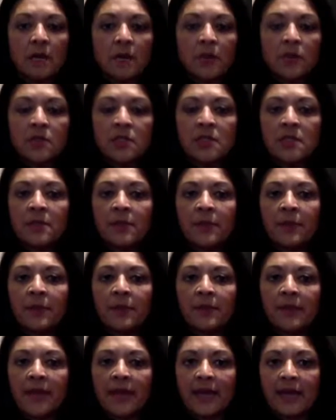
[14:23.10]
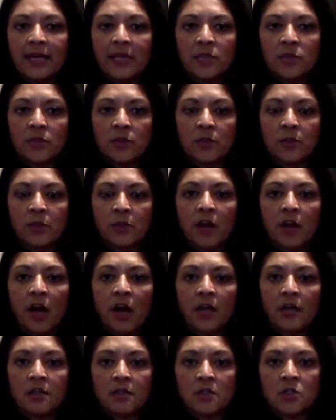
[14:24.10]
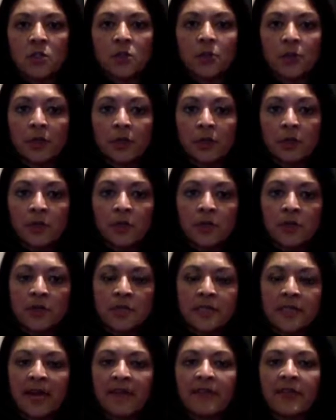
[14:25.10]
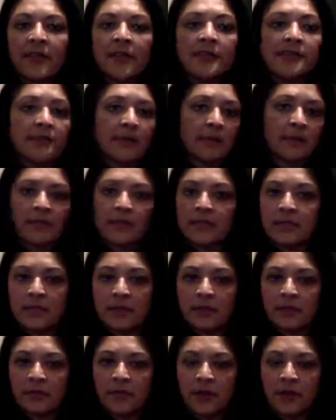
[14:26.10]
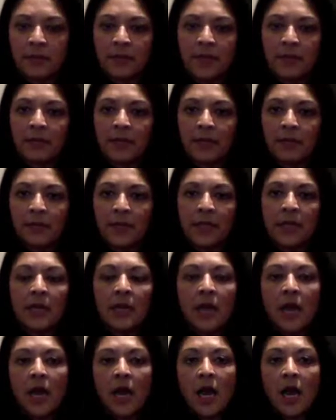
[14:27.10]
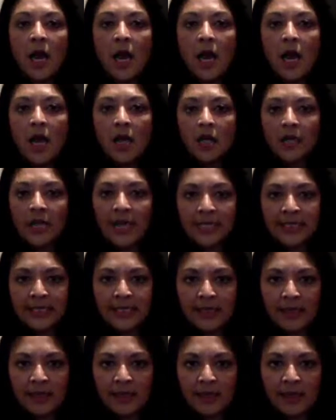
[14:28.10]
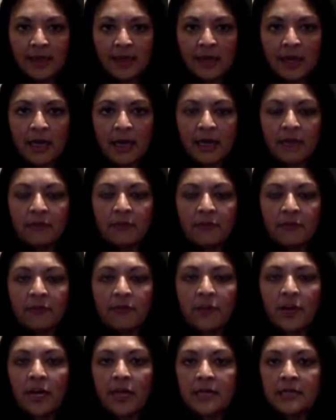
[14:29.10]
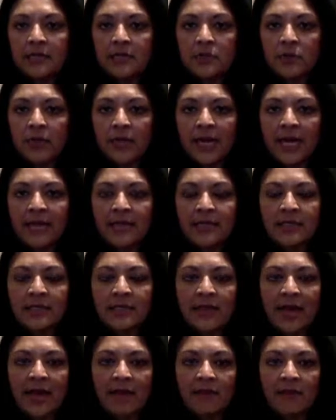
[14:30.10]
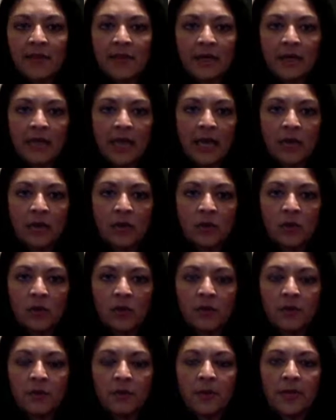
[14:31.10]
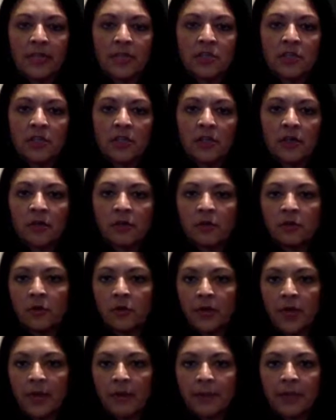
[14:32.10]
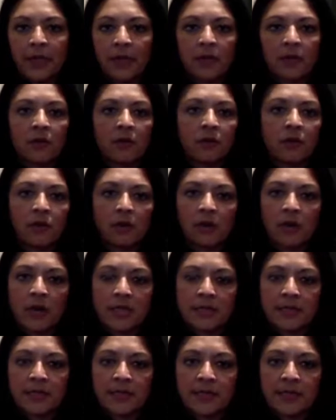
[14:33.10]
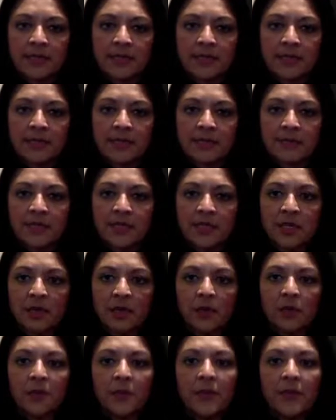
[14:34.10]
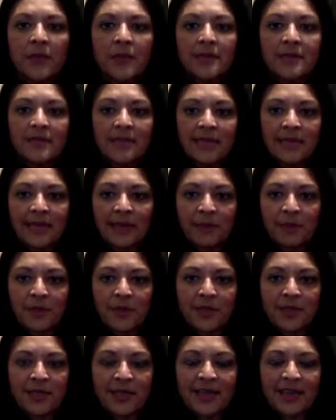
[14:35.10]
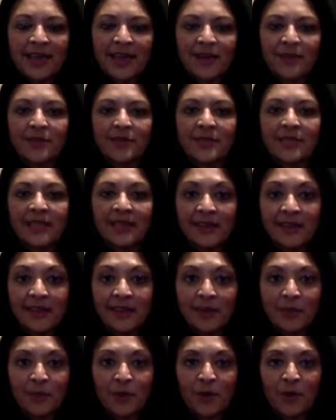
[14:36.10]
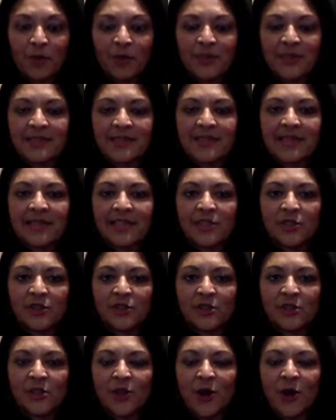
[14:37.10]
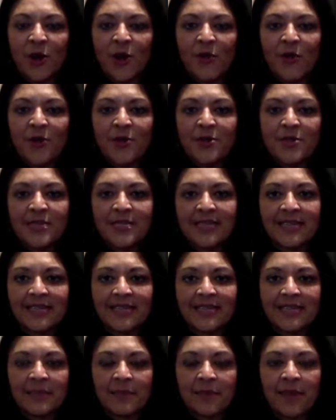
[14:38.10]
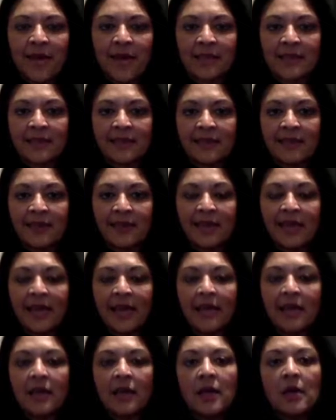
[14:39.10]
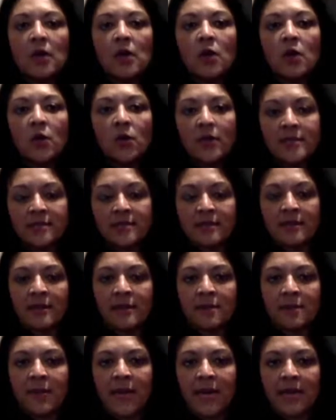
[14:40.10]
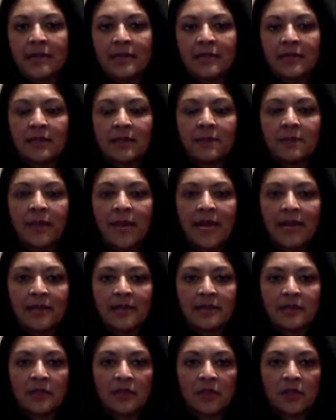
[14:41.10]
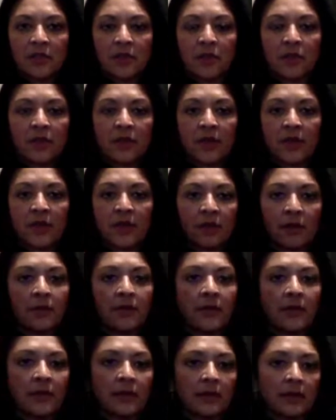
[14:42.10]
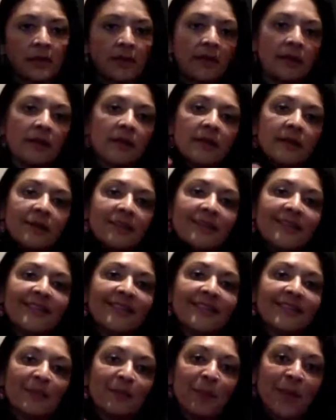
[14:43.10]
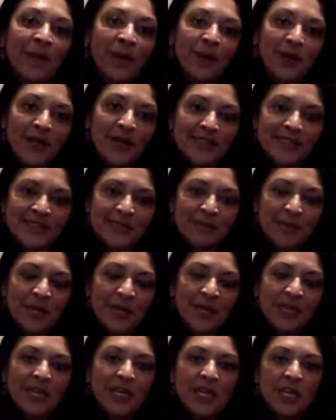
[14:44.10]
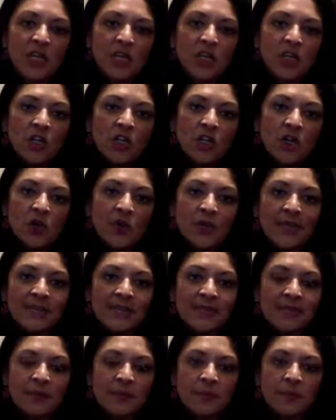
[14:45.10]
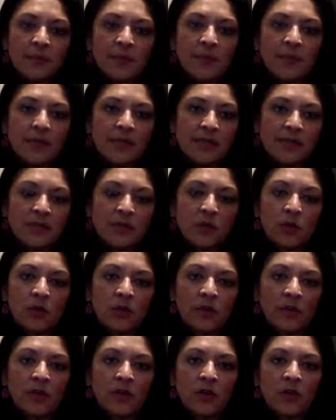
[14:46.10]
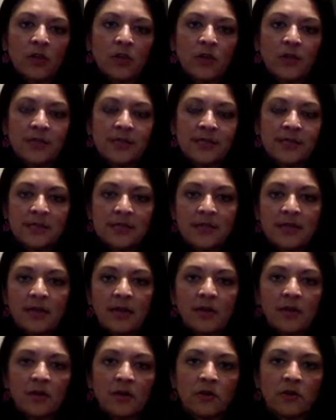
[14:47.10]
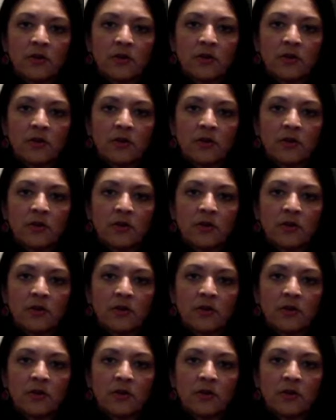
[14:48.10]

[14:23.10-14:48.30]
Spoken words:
of the people in that age group are not super computer savvy. I mean, some of them may be, but you had to get online. For us, we had to have an account with MyChart or through Epic or through your hospital system. So setting up those accounts, getting the appointments scheduled, all those things impacted. And again, who does it impact? It impacts, the parents, but you as the woman, or you as the son or